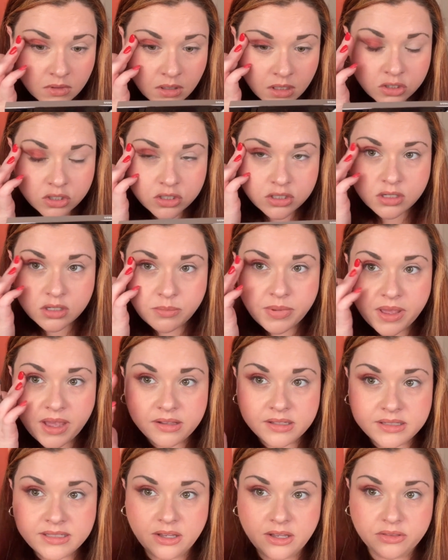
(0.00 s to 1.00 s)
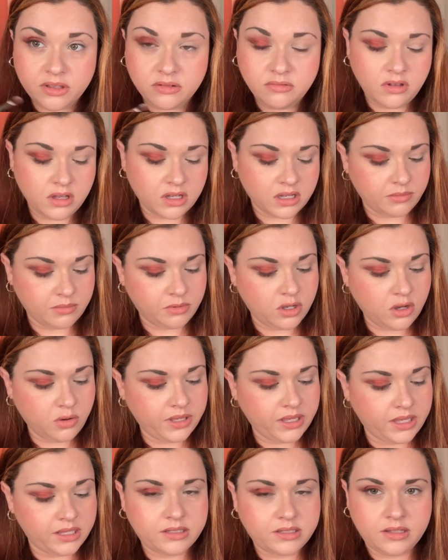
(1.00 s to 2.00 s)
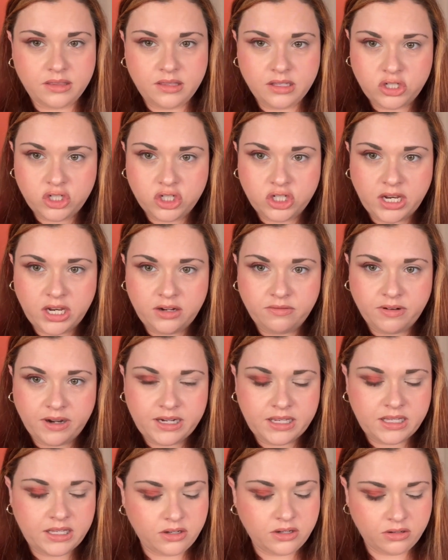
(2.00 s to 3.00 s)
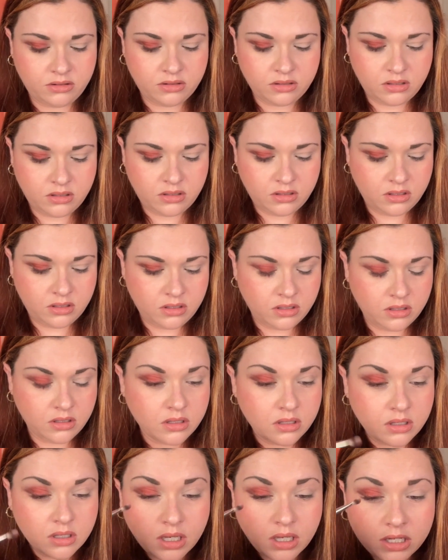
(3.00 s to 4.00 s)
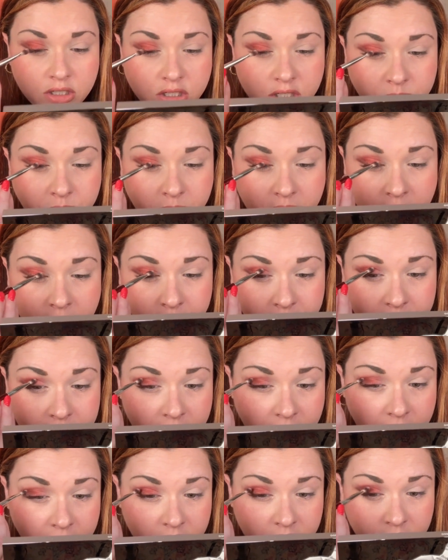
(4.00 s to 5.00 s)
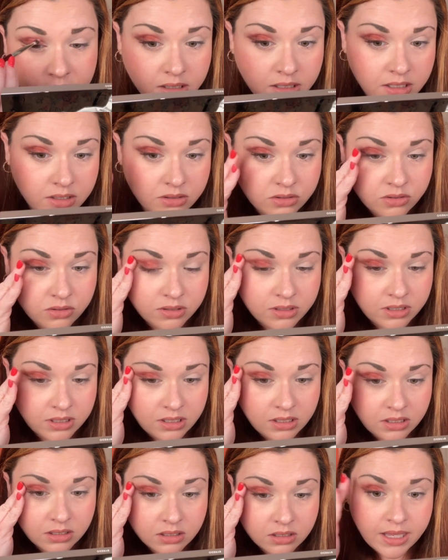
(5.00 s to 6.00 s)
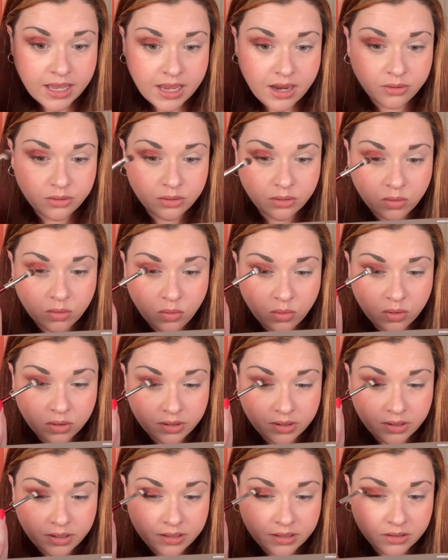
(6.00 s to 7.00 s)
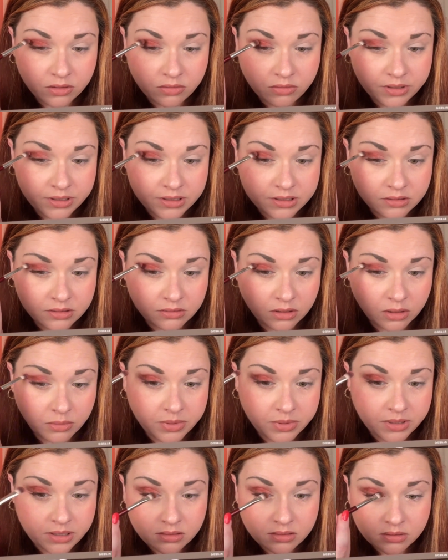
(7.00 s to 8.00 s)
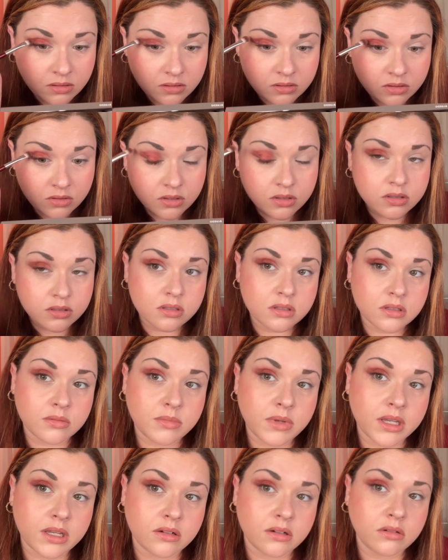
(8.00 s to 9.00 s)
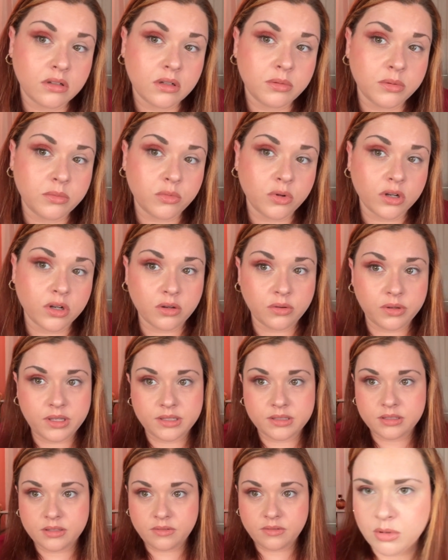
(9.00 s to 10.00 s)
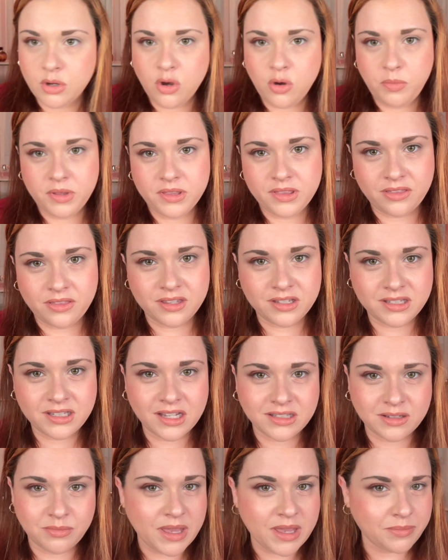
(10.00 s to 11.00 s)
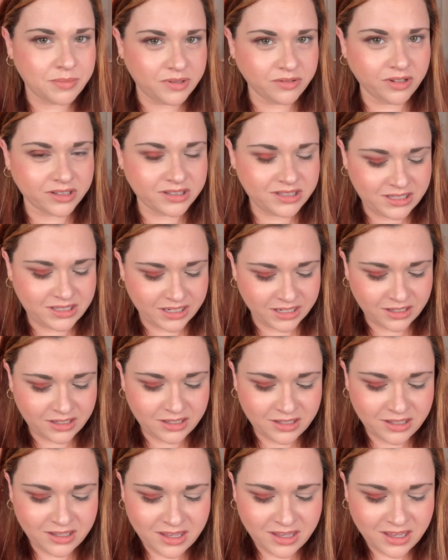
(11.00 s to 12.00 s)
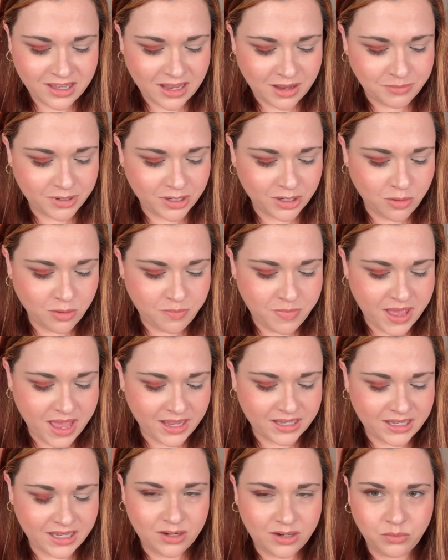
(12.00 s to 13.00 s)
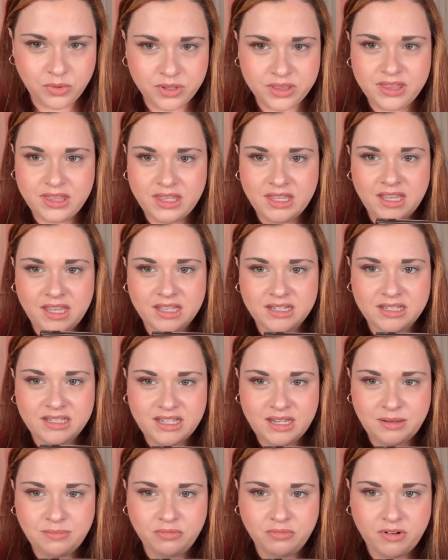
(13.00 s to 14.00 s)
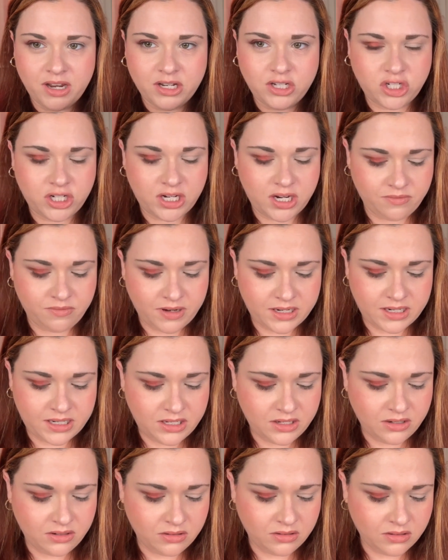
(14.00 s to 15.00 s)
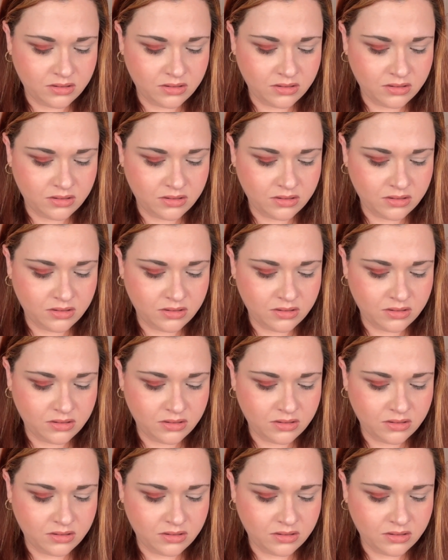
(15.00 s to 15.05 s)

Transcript: Just to balance out the look, I'm going into this shade right here and just popping that into the outer corner and the crease a little bit, just to make it a little bit more cohesive. Hoping that this doesn't make me look sick. I'm going to go back in with the deep red shade right here.